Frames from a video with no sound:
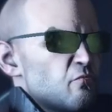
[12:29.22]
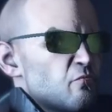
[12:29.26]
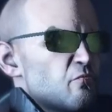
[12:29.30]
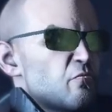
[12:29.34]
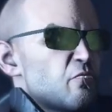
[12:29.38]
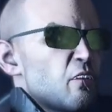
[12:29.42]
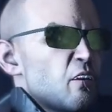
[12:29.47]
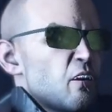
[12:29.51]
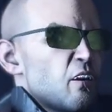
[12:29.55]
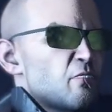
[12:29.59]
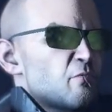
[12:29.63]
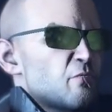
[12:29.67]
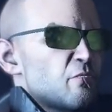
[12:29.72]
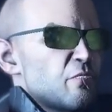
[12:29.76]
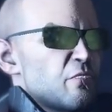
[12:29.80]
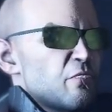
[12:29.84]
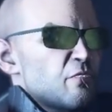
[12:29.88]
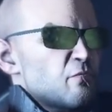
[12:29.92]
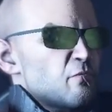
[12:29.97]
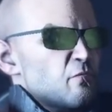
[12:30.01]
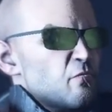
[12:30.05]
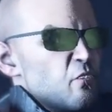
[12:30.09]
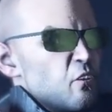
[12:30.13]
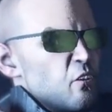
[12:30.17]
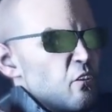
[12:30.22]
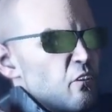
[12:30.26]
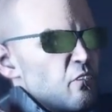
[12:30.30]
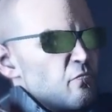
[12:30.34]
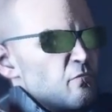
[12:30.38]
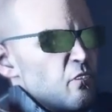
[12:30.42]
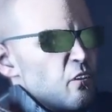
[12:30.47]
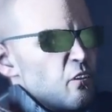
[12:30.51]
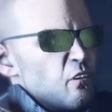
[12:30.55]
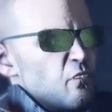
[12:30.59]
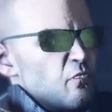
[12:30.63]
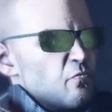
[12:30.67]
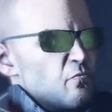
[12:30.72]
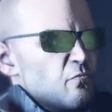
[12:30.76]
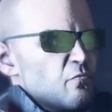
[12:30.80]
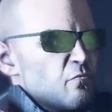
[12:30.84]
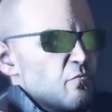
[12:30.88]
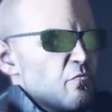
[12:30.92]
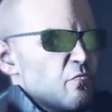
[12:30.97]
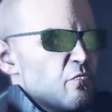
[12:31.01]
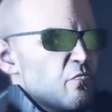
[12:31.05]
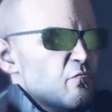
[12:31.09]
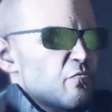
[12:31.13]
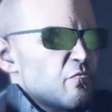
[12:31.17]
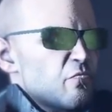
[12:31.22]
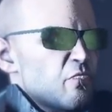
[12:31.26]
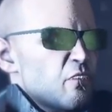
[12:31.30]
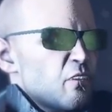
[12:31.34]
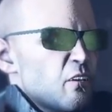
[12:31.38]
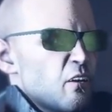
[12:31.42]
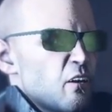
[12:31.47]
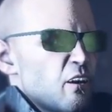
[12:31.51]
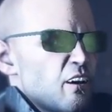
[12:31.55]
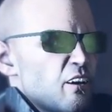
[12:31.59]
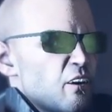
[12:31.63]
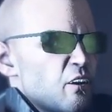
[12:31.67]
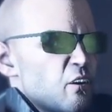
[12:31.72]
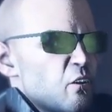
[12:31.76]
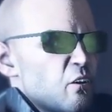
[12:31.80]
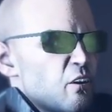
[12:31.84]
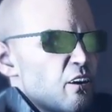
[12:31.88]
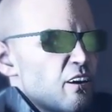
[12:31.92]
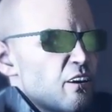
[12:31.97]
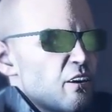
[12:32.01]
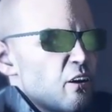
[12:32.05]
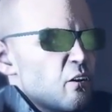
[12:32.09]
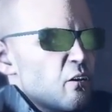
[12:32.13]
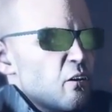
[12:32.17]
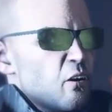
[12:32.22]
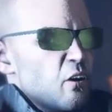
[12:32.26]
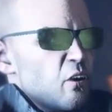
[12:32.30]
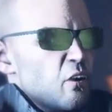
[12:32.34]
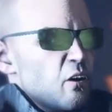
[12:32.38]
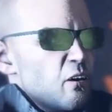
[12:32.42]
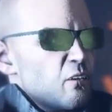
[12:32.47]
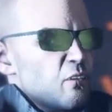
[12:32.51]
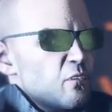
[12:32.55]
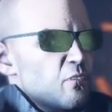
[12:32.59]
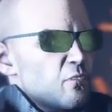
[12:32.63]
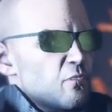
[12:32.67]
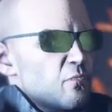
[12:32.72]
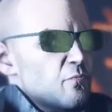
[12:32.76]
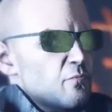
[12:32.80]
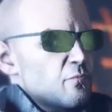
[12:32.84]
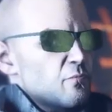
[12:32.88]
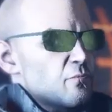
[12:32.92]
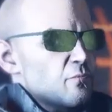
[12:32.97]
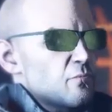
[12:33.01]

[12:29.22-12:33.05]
You will have my support, but you will have to deliver Kallax.